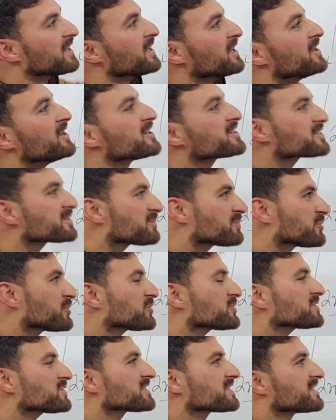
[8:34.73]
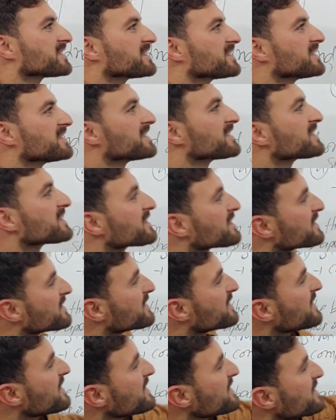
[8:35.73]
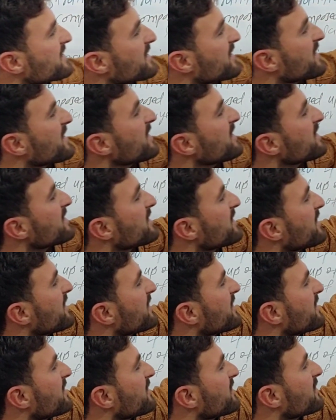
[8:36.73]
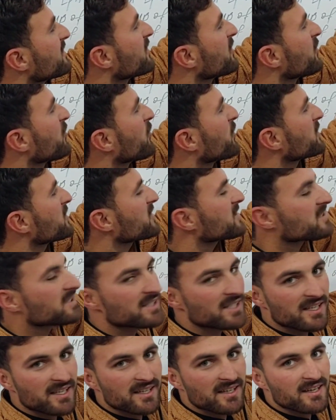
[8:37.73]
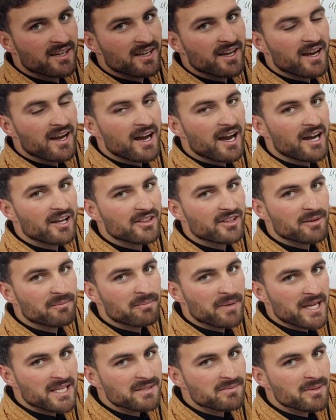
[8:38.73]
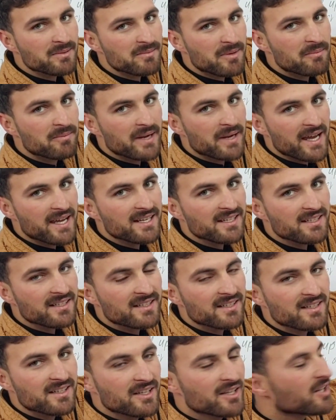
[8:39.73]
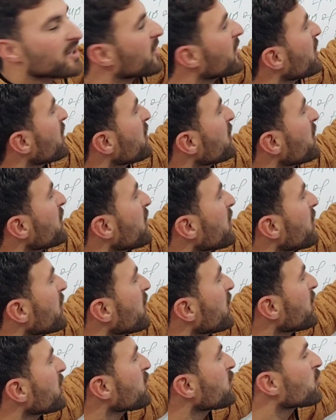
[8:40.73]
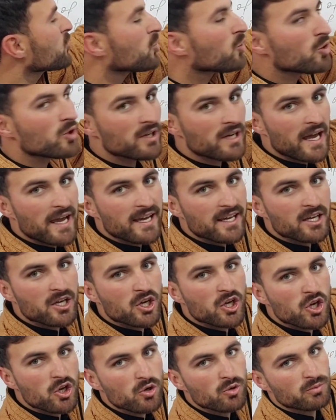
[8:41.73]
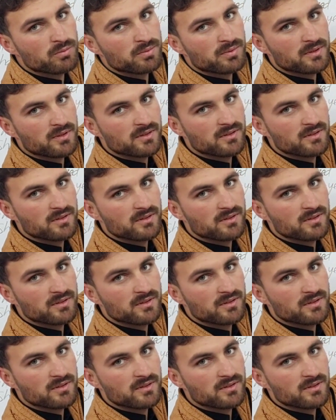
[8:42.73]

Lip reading: Let's suppose this cell which is on the basement membrane, it look like cube,